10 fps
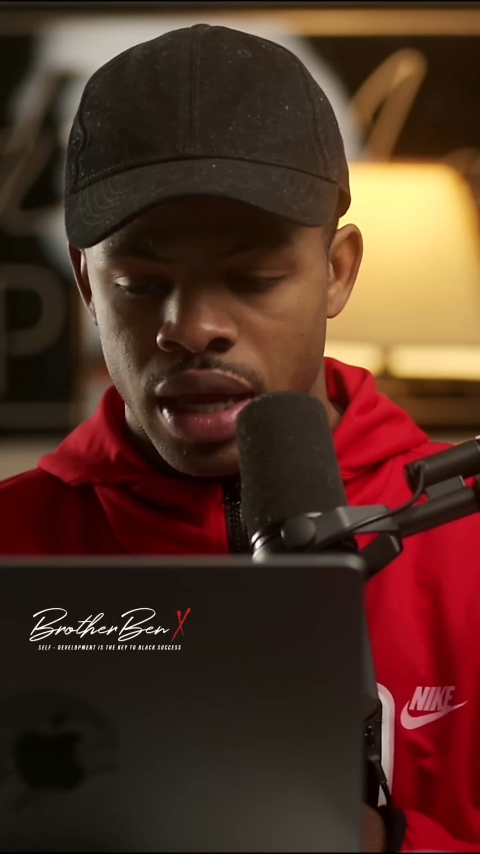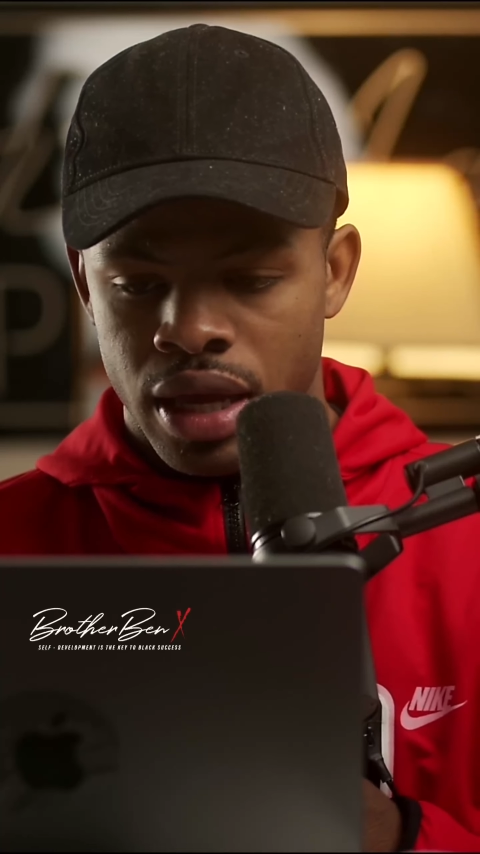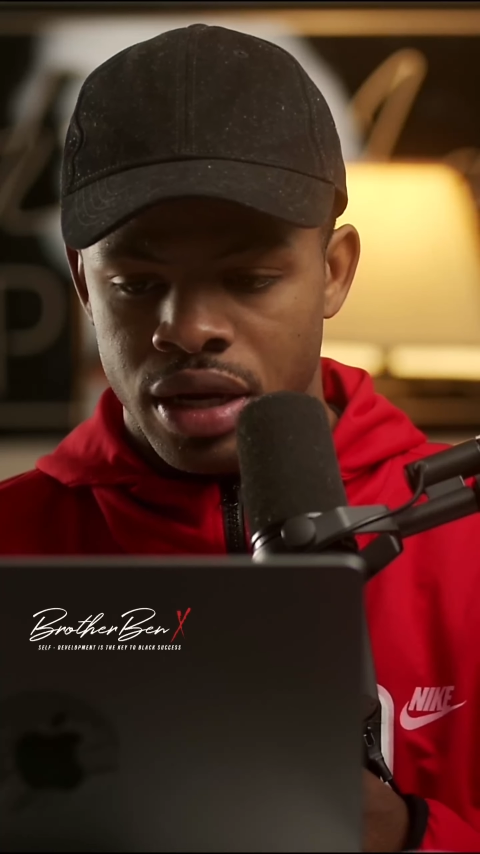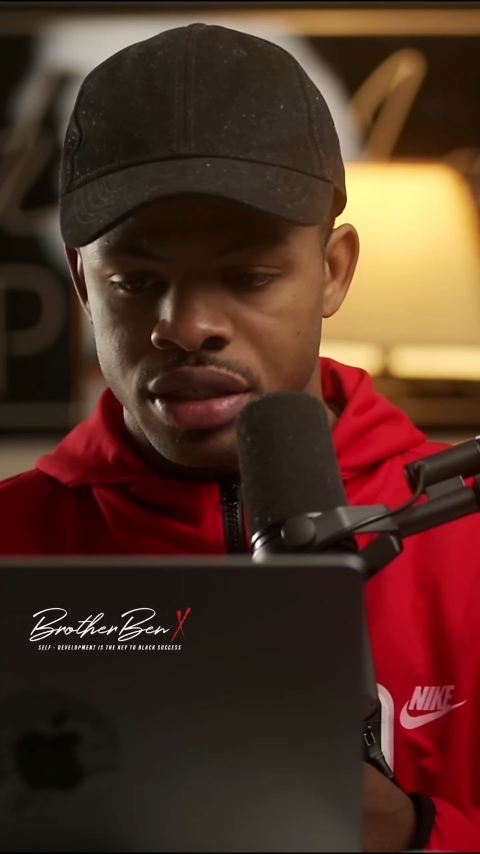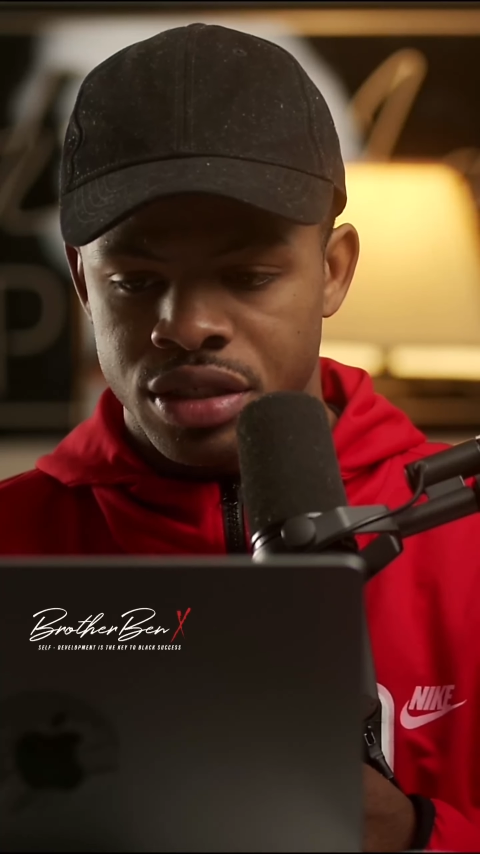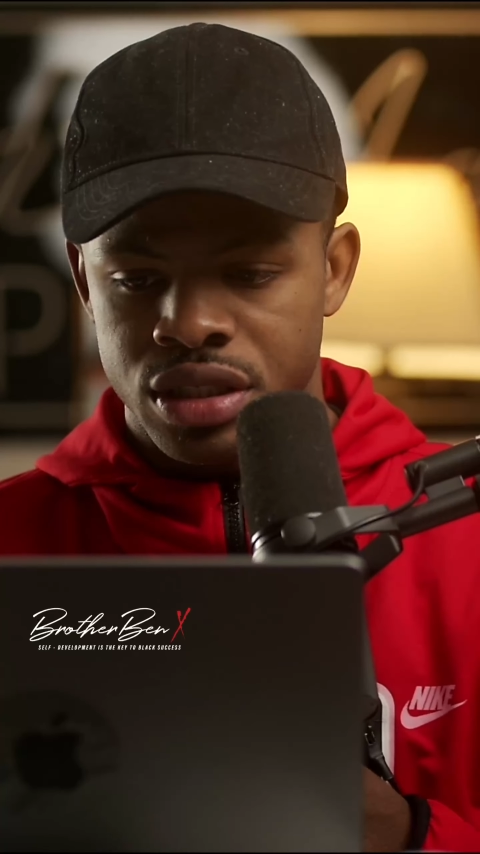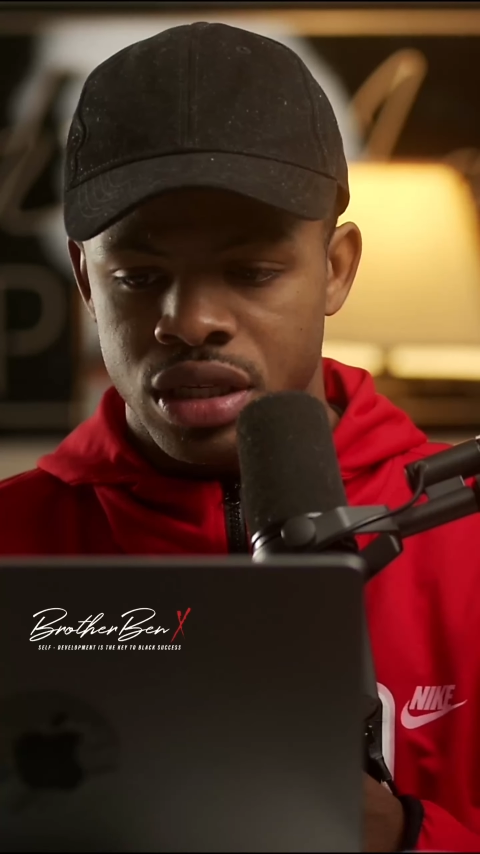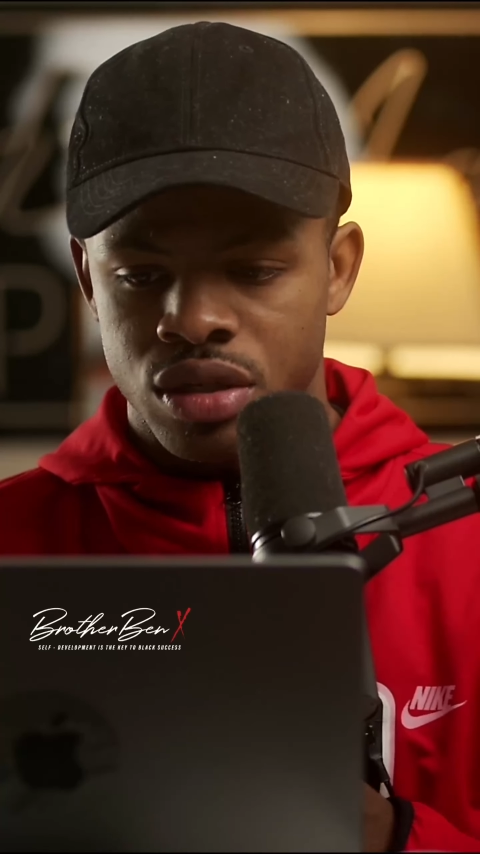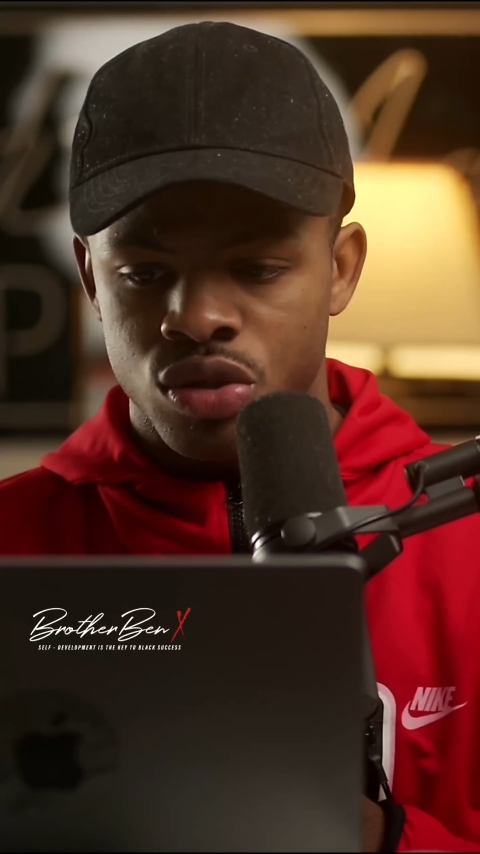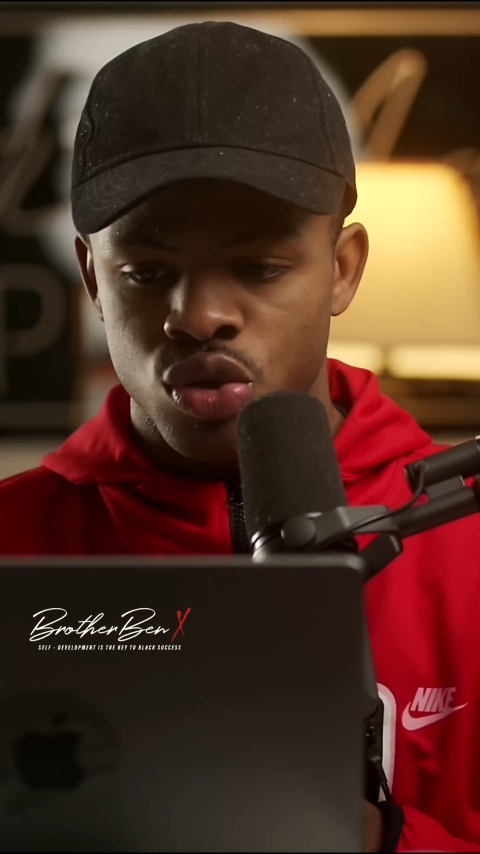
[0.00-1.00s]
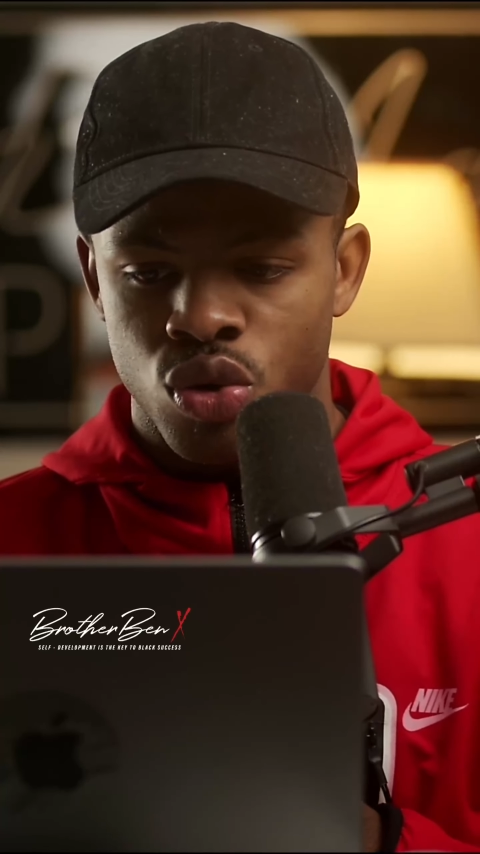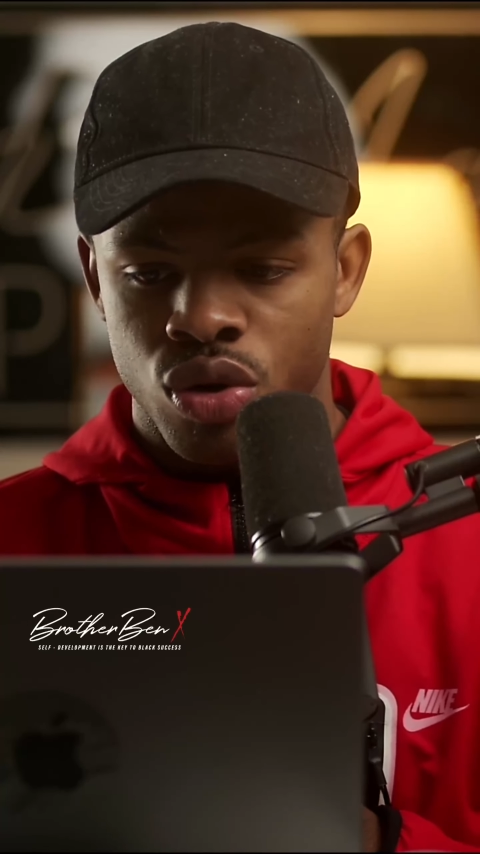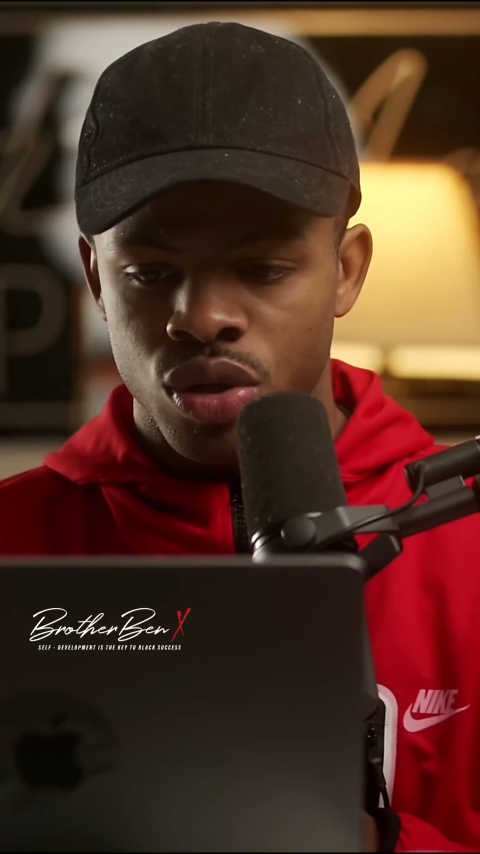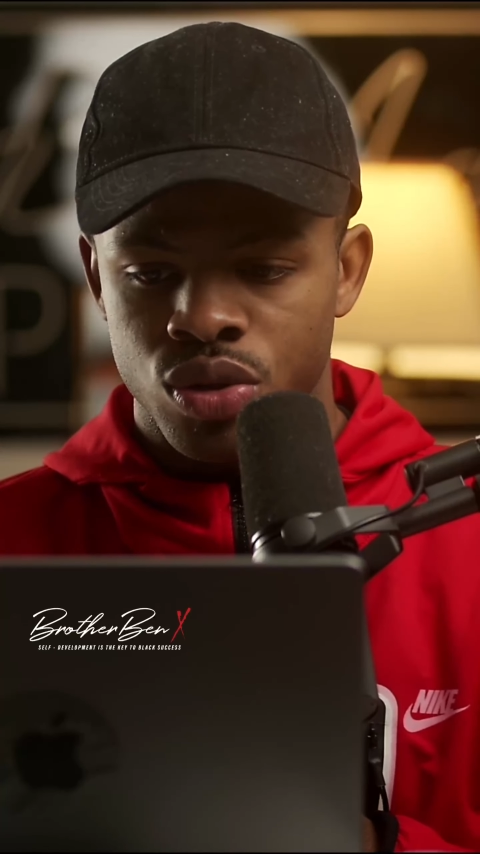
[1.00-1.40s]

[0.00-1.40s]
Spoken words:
and a janitorial